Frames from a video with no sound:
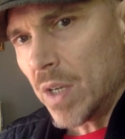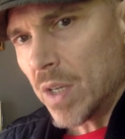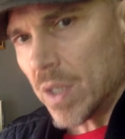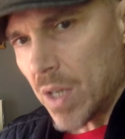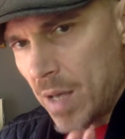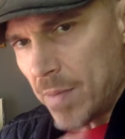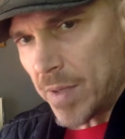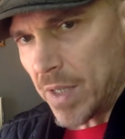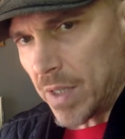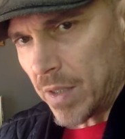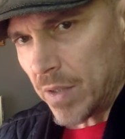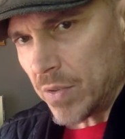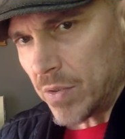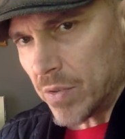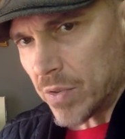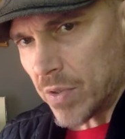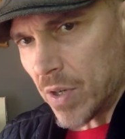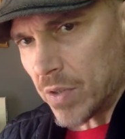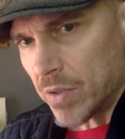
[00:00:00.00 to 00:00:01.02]
coming and
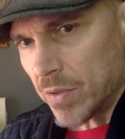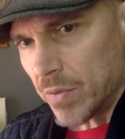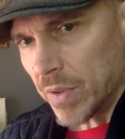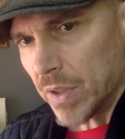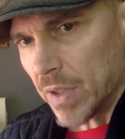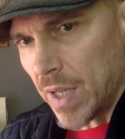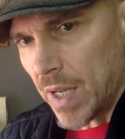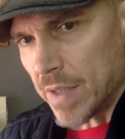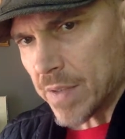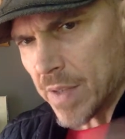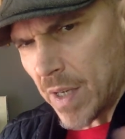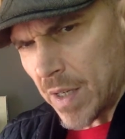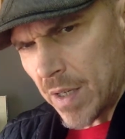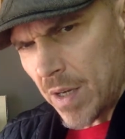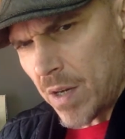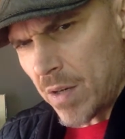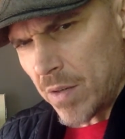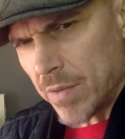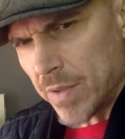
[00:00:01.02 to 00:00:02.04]
you start to realize like,
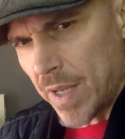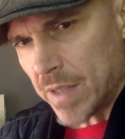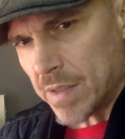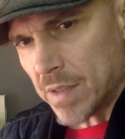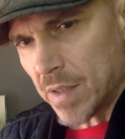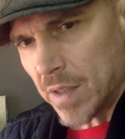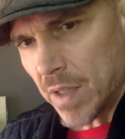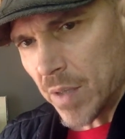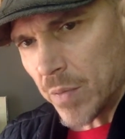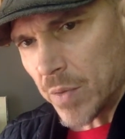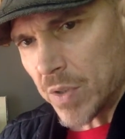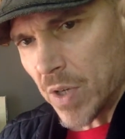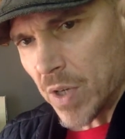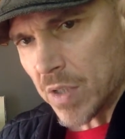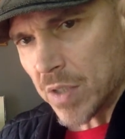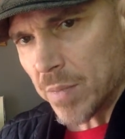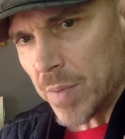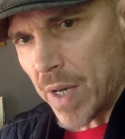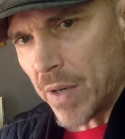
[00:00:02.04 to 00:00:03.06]
oh, that's the thing we
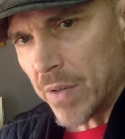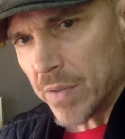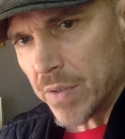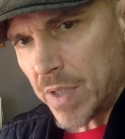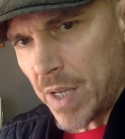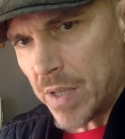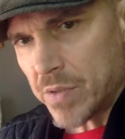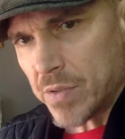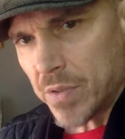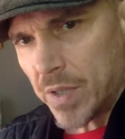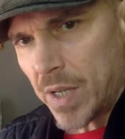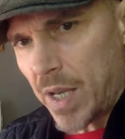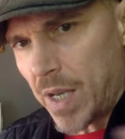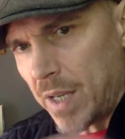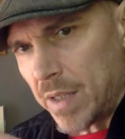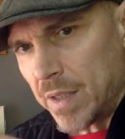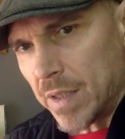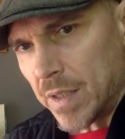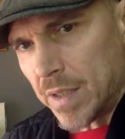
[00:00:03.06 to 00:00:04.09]
talked about
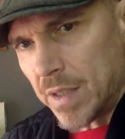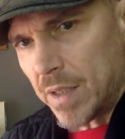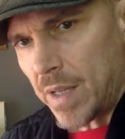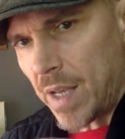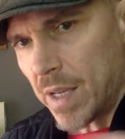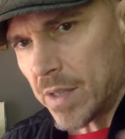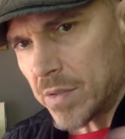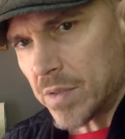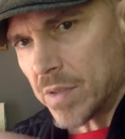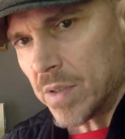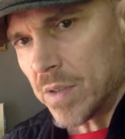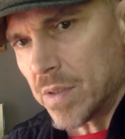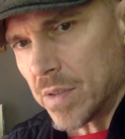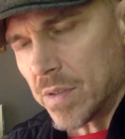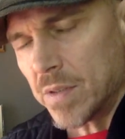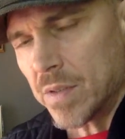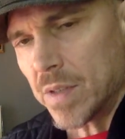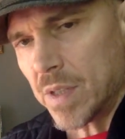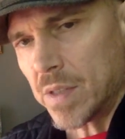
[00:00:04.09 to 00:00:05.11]
yesterday and it connects
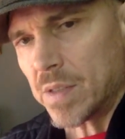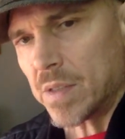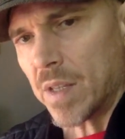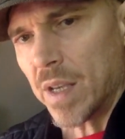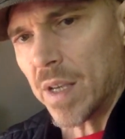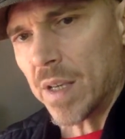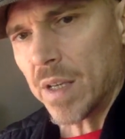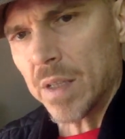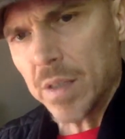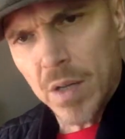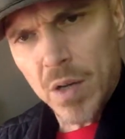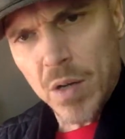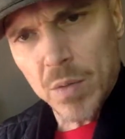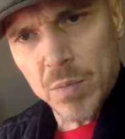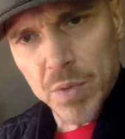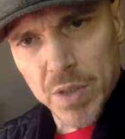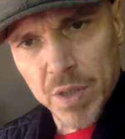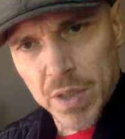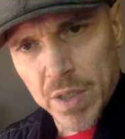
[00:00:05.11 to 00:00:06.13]
to this thing, and oh,
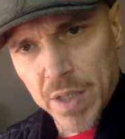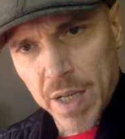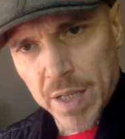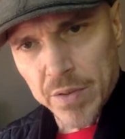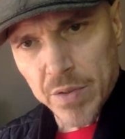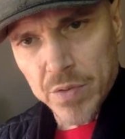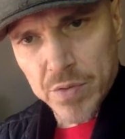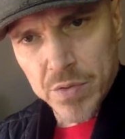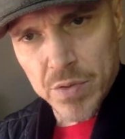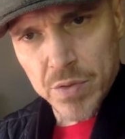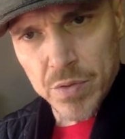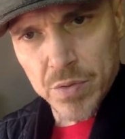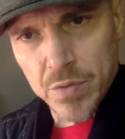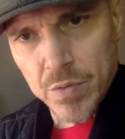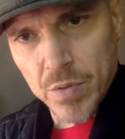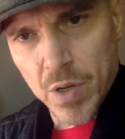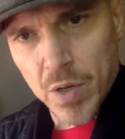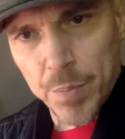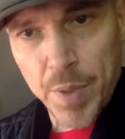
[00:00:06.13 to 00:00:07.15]
I'm going to connect those
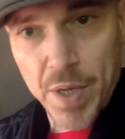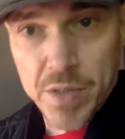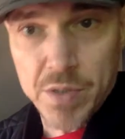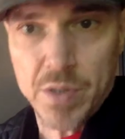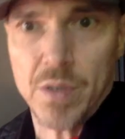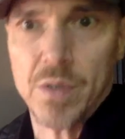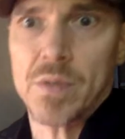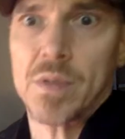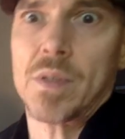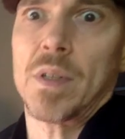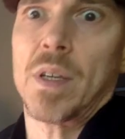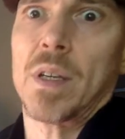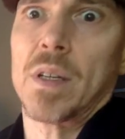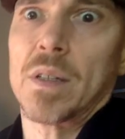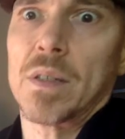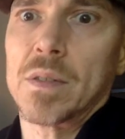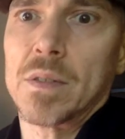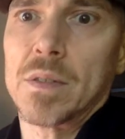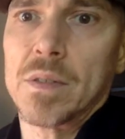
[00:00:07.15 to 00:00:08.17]
two arpeggios, and like
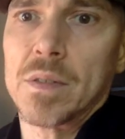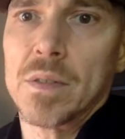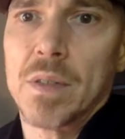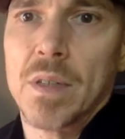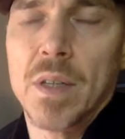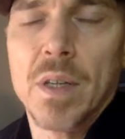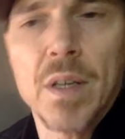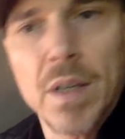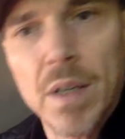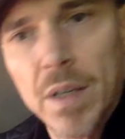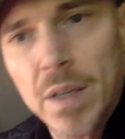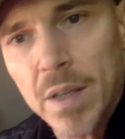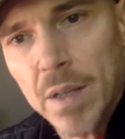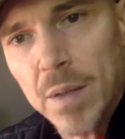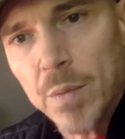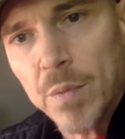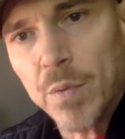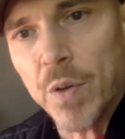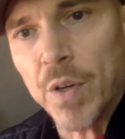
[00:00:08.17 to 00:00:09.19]

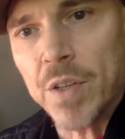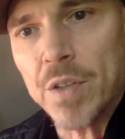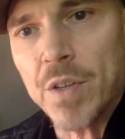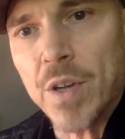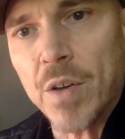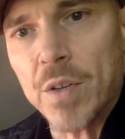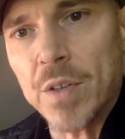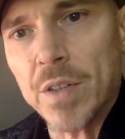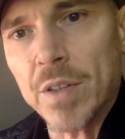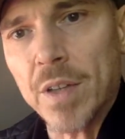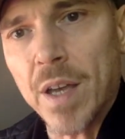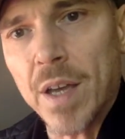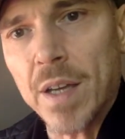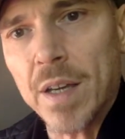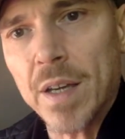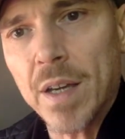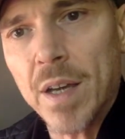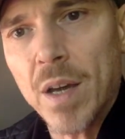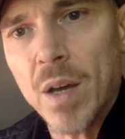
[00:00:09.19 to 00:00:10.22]
before you know it, you're
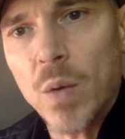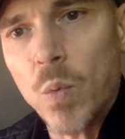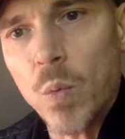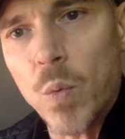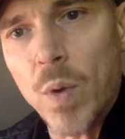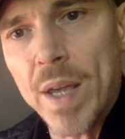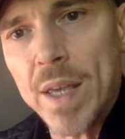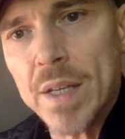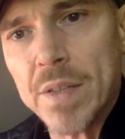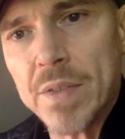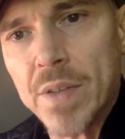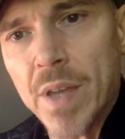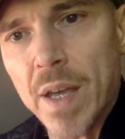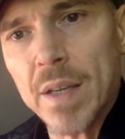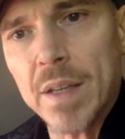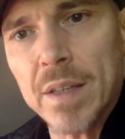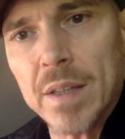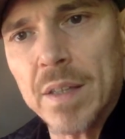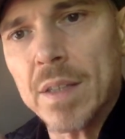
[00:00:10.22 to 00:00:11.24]
like, wait a
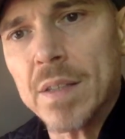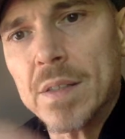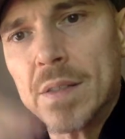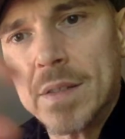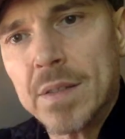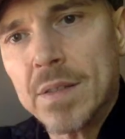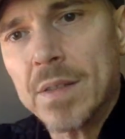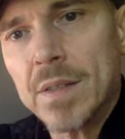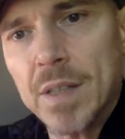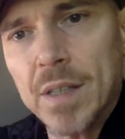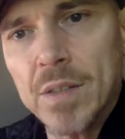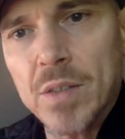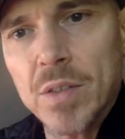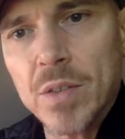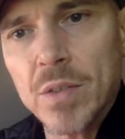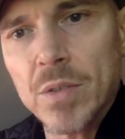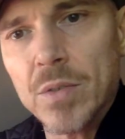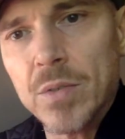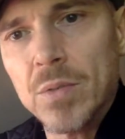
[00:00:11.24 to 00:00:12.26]
second, this can
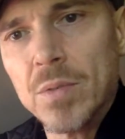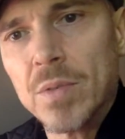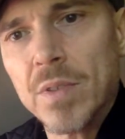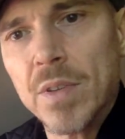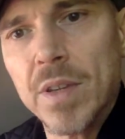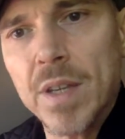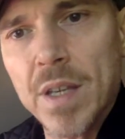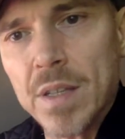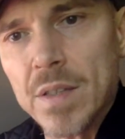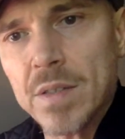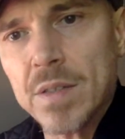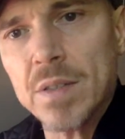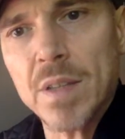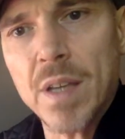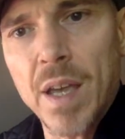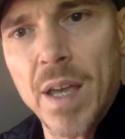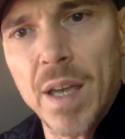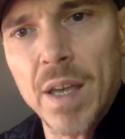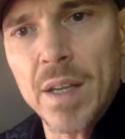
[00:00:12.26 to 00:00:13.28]
do this.
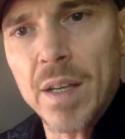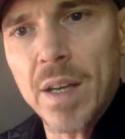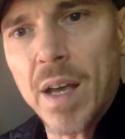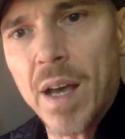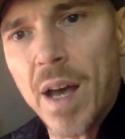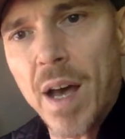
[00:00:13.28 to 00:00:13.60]
And